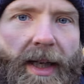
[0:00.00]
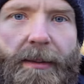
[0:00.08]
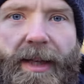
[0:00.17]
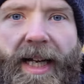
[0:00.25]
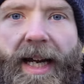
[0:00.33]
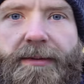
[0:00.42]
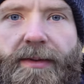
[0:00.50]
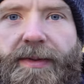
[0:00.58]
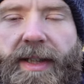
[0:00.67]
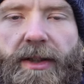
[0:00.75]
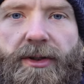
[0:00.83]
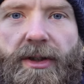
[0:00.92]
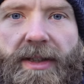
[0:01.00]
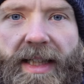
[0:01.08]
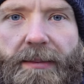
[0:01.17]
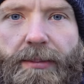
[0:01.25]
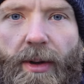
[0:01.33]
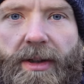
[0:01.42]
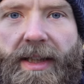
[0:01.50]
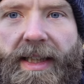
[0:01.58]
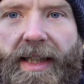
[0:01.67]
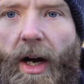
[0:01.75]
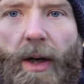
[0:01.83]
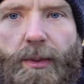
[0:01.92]
eliminate everything and just eat
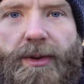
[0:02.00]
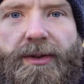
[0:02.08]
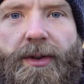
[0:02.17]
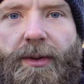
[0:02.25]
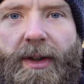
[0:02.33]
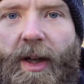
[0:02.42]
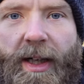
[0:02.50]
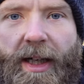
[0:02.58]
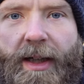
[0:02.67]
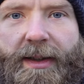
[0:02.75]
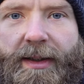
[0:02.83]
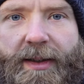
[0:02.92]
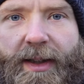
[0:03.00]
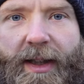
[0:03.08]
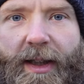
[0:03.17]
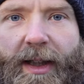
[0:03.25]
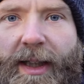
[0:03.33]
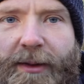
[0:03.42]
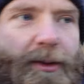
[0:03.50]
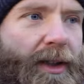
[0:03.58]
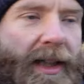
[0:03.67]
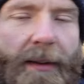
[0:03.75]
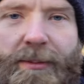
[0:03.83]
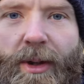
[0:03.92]
broccoli. I would do like I
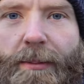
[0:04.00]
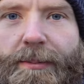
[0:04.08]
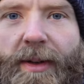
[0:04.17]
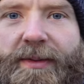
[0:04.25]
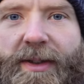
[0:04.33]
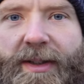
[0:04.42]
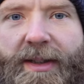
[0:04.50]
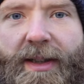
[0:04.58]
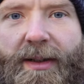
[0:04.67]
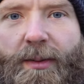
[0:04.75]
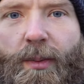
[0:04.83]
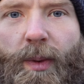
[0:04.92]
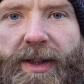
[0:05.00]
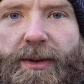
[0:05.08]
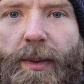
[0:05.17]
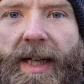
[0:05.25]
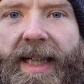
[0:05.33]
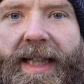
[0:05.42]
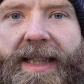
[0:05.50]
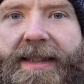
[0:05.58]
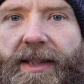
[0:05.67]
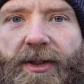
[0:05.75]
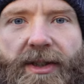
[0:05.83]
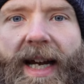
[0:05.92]
literally I'm not bothered which way it is.
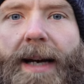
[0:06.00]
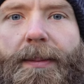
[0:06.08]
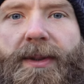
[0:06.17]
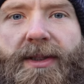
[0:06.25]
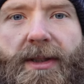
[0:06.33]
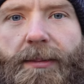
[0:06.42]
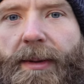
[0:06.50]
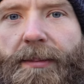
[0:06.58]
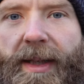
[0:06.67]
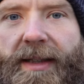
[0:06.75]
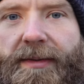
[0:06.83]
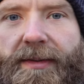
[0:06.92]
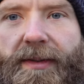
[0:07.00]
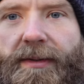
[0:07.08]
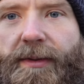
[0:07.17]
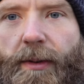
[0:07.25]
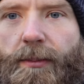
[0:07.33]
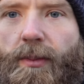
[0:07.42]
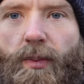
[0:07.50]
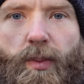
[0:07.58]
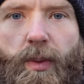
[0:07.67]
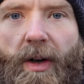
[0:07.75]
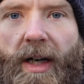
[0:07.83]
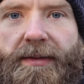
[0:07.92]
It just happens to be beef from
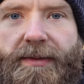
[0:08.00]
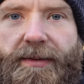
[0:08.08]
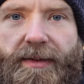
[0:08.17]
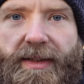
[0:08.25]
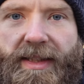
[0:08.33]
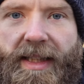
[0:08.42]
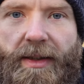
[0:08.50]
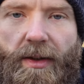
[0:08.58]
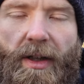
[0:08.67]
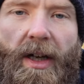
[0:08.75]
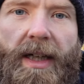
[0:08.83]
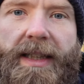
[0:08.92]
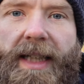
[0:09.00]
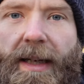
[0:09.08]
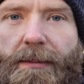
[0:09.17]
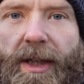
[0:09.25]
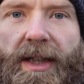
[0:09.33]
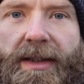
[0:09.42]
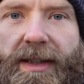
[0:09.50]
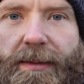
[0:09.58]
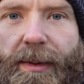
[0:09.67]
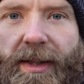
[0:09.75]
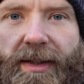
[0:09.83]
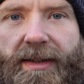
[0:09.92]
what I've seen online and my own
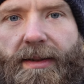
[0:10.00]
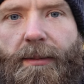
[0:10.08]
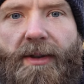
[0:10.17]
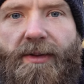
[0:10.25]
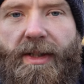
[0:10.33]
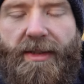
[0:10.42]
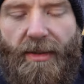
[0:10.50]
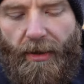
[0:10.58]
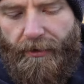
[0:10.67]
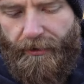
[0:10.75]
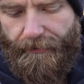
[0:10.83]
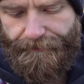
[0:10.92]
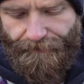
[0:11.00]
experience and my research.